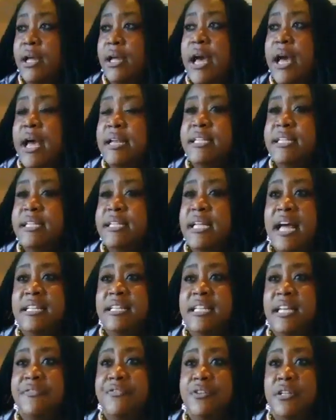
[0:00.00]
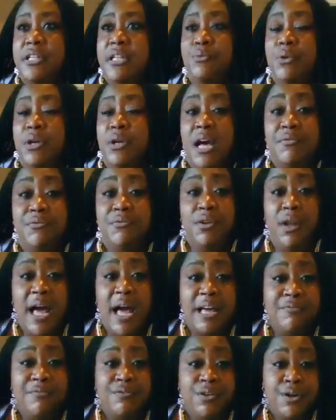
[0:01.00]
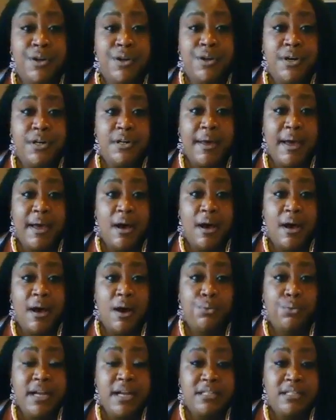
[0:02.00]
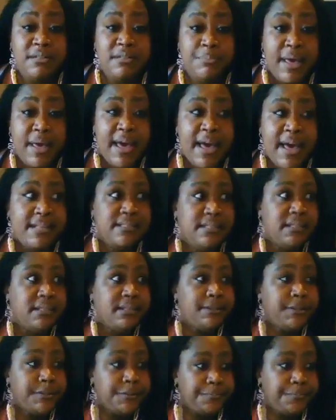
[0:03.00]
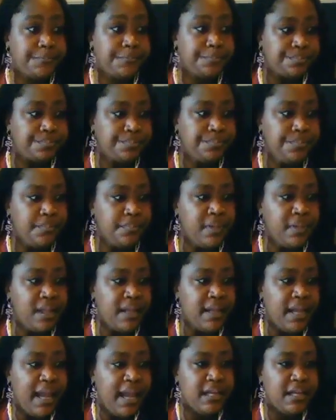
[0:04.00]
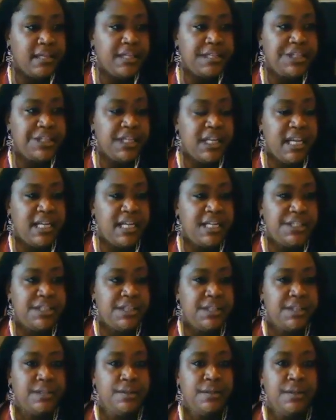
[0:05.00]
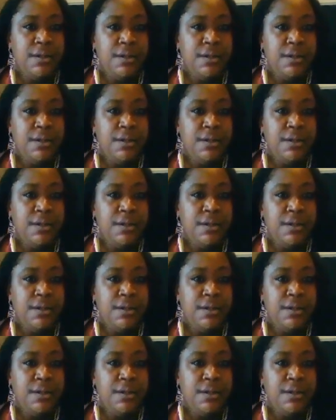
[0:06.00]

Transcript: I definitely, what I've learned about rites of passage and initiation